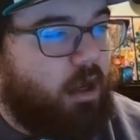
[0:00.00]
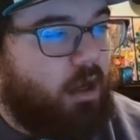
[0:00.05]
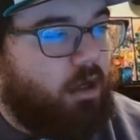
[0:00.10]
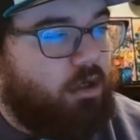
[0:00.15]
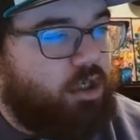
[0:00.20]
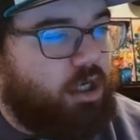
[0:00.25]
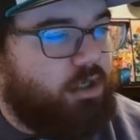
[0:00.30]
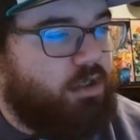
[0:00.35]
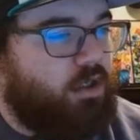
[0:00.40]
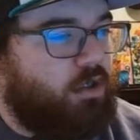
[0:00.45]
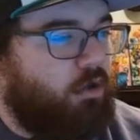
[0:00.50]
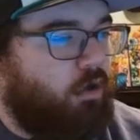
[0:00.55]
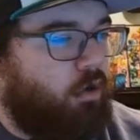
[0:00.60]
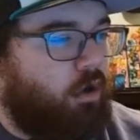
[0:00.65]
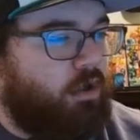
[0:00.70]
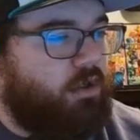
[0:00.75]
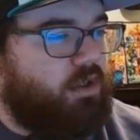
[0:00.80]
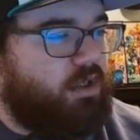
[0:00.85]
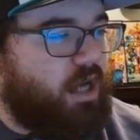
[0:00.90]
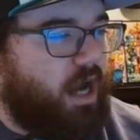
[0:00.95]
Justin
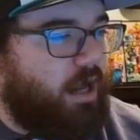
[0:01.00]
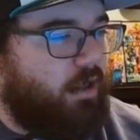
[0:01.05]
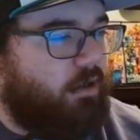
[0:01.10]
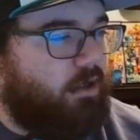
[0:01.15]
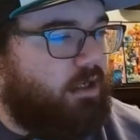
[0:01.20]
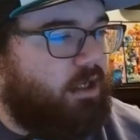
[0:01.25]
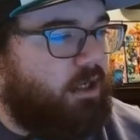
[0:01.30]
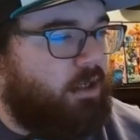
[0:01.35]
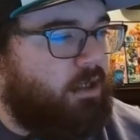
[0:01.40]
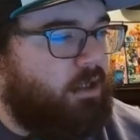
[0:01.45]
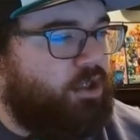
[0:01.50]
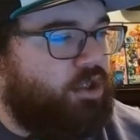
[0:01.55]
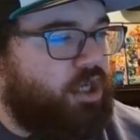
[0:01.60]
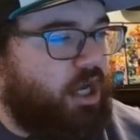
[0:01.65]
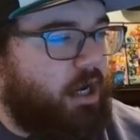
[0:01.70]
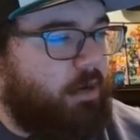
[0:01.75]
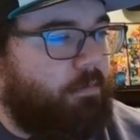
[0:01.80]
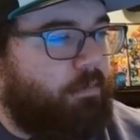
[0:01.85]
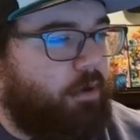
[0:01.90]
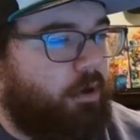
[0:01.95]
Lawrence, Tyler Kinley,
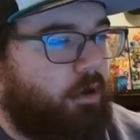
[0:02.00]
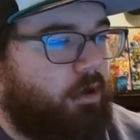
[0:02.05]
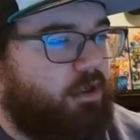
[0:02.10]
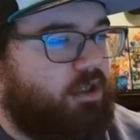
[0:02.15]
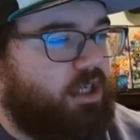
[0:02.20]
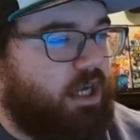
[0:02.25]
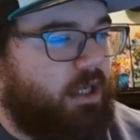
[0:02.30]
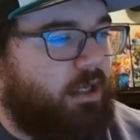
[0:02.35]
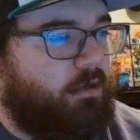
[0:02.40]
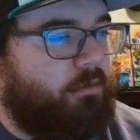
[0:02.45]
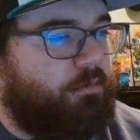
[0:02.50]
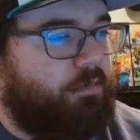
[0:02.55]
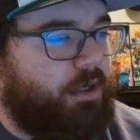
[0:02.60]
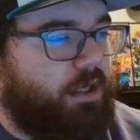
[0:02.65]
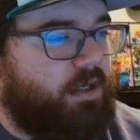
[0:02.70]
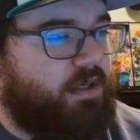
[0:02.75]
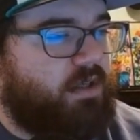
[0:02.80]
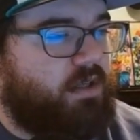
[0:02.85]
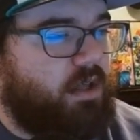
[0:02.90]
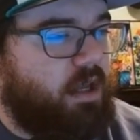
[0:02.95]
Jake Bird, Jalen
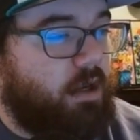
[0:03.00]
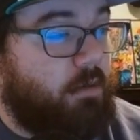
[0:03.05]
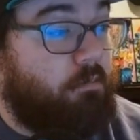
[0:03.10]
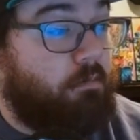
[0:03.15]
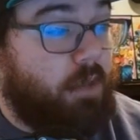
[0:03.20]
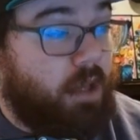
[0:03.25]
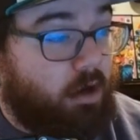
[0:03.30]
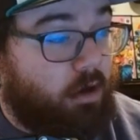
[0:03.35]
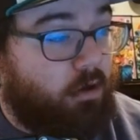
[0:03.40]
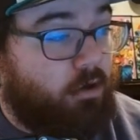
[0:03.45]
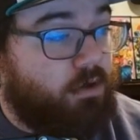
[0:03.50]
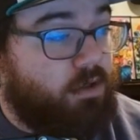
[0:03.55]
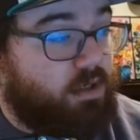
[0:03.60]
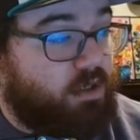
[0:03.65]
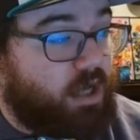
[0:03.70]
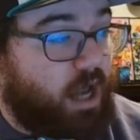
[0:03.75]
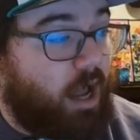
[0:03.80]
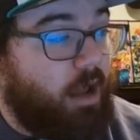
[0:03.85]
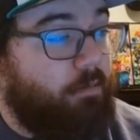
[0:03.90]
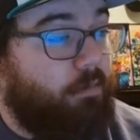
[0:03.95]
Beeks, Nick Mears,
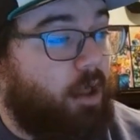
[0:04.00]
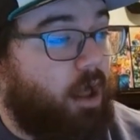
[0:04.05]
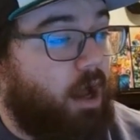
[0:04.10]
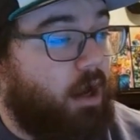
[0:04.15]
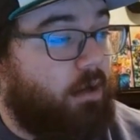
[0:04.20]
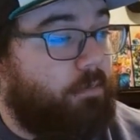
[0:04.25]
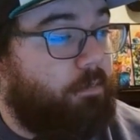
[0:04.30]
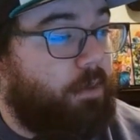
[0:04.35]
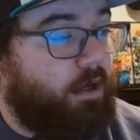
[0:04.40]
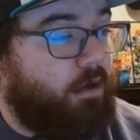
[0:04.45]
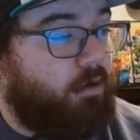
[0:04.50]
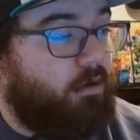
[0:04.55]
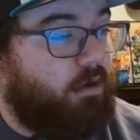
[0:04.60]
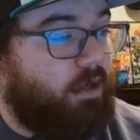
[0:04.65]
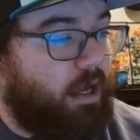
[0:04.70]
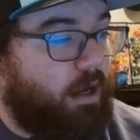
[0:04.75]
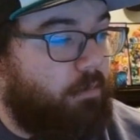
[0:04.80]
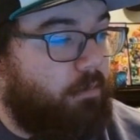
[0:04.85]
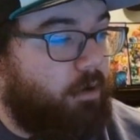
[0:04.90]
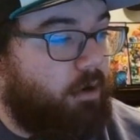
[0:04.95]
Ty Block, Peter
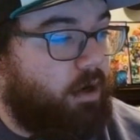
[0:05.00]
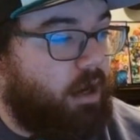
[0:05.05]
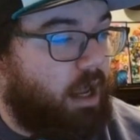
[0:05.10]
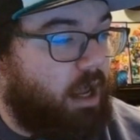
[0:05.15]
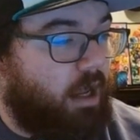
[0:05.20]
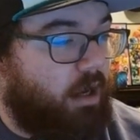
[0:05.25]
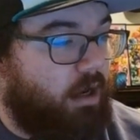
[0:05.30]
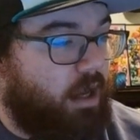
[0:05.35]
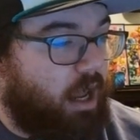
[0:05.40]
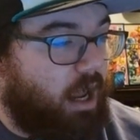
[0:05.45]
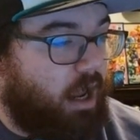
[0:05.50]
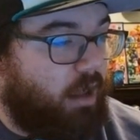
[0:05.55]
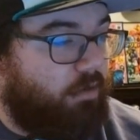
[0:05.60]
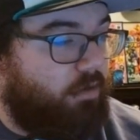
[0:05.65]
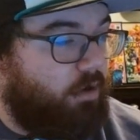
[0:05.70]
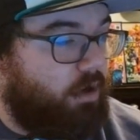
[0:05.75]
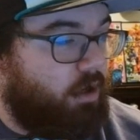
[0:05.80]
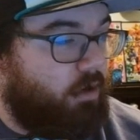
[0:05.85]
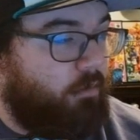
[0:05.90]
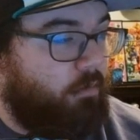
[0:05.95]
Lambert, and
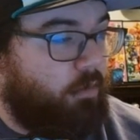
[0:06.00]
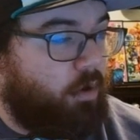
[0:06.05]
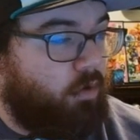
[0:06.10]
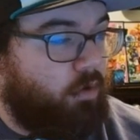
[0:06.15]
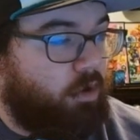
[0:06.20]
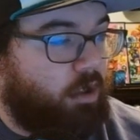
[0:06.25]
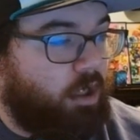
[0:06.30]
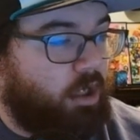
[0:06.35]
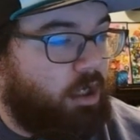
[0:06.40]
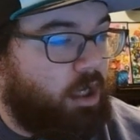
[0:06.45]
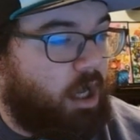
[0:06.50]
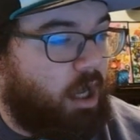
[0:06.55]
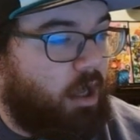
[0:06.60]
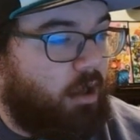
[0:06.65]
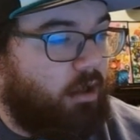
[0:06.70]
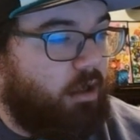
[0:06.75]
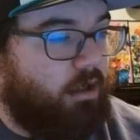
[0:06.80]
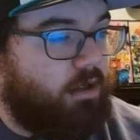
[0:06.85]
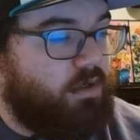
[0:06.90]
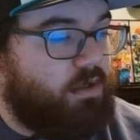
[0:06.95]
Anthony Molina
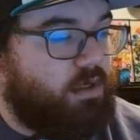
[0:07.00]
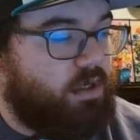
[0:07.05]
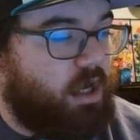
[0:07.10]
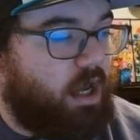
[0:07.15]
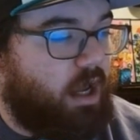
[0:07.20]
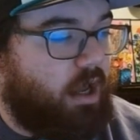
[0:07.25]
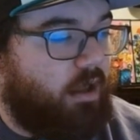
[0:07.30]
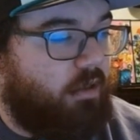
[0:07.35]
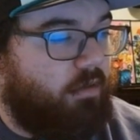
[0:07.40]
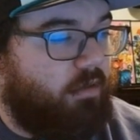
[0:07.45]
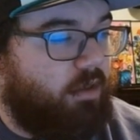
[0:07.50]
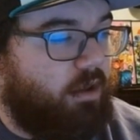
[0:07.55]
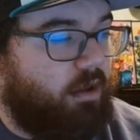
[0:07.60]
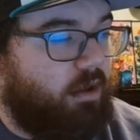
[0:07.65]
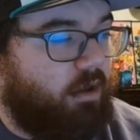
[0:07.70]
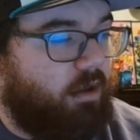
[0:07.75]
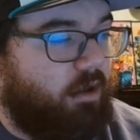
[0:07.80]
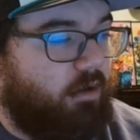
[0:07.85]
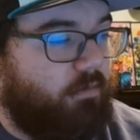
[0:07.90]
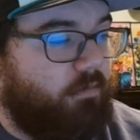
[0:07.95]
is
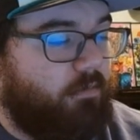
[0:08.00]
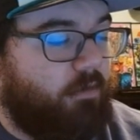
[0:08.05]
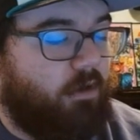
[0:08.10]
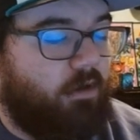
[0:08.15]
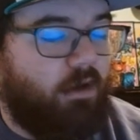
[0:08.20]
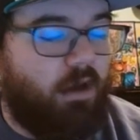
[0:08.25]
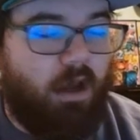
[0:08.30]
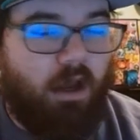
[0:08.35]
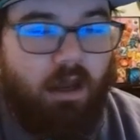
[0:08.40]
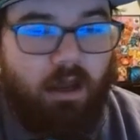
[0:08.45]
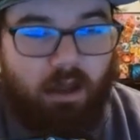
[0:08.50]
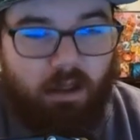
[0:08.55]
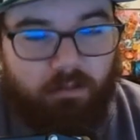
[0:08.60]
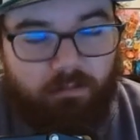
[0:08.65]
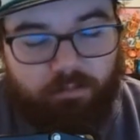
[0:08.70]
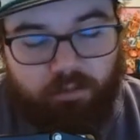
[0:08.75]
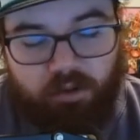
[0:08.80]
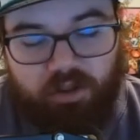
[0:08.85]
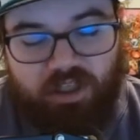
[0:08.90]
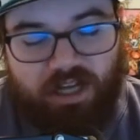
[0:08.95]
the
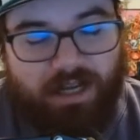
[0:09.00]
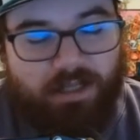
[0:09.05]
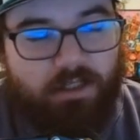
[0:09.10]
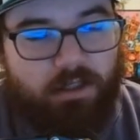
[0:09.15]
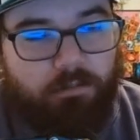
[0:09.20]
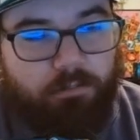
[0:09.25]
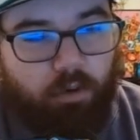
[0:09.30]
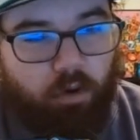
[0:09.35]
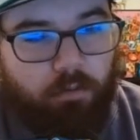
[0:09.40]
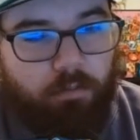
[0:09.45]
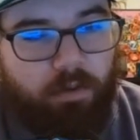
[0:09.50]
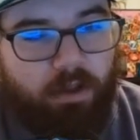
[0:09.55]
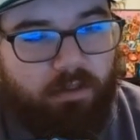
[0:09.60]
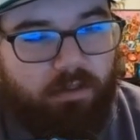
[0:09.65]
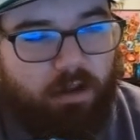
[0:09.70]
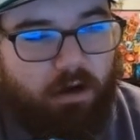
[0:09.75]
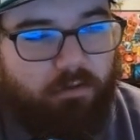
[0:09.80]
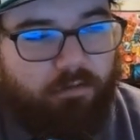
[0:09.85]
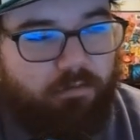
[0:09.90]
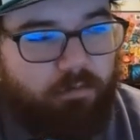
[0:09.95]
projected bullpen
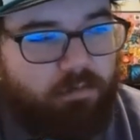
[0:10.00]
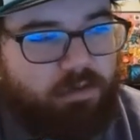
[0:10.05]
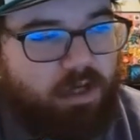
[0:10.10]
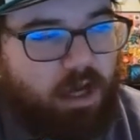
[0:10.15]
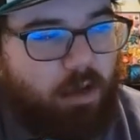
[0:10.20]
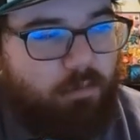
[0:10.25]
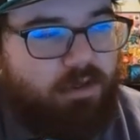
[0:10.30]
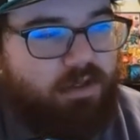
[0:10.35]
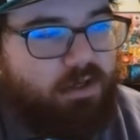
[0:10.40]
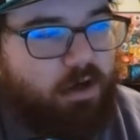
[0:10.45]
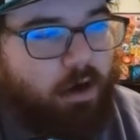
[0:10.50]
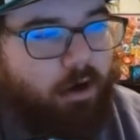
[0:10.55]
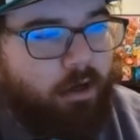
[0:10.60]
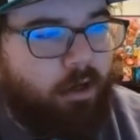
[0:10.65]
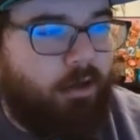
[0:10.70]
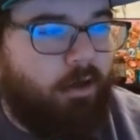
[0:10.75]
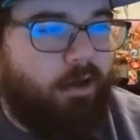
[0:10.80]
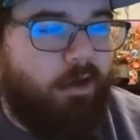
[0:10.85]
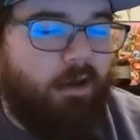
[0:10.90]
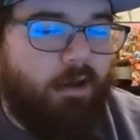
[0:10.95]
there from Thomas
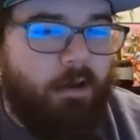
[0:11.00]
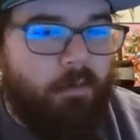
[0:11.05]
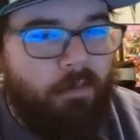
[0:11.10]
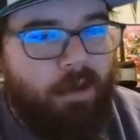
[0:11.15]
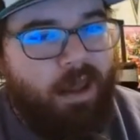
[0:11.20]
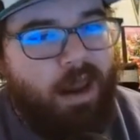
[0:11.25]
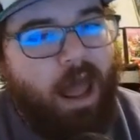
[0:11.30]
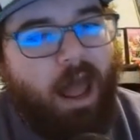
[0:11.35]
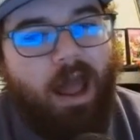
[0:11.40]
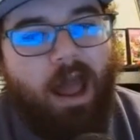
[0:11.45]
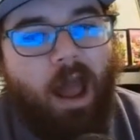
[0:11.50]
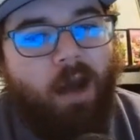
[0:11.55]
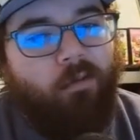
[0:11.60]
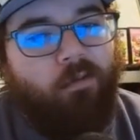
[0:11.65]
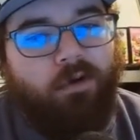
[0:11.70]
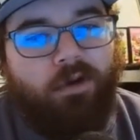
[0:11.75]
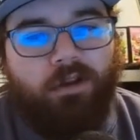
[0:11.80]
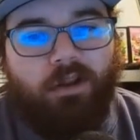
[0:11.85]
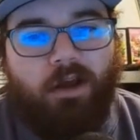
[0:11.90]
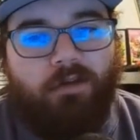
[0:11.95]
Harding. Man, I
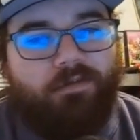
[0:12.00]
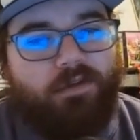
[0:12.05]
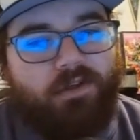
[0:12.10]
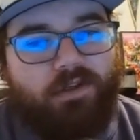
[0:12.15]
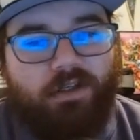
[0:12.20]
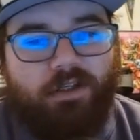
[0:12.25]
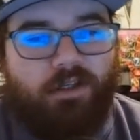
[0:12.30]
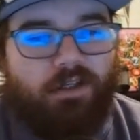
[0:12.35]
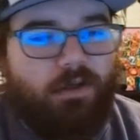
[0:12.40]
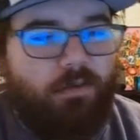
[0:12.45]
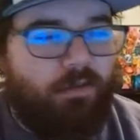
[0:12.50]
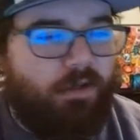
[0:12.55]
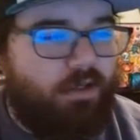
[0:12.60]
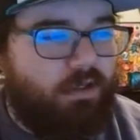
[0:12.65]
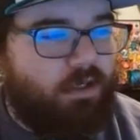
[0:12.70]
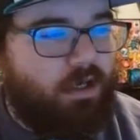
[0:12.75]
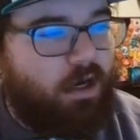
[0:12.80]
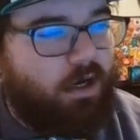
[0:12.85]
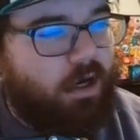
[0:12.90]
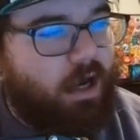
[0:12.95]
would love to see some of
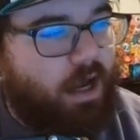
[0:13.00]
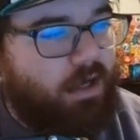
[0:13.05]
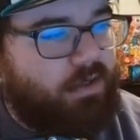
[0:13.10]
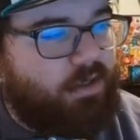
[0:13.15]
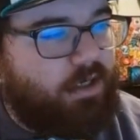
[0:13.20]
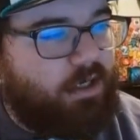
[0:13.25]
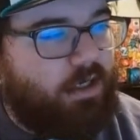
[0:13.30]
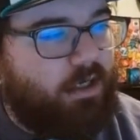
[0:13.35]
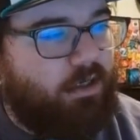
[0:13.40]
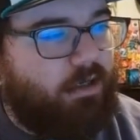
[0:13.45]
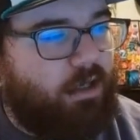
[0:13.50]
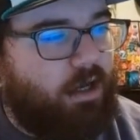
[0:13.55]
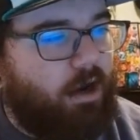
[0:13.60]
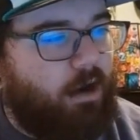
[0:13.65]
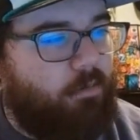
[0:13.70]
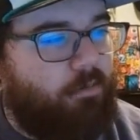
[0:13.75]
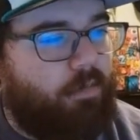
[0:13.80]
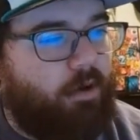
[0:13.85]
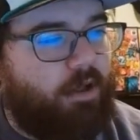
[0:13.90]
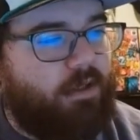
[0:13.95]
these young guys get in
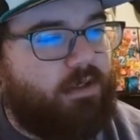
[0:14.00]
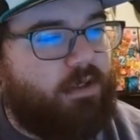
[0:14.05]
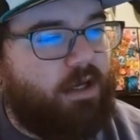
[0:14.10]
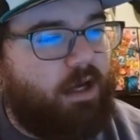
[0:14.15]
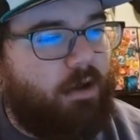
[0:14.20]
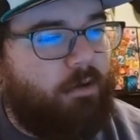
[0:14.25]
there, but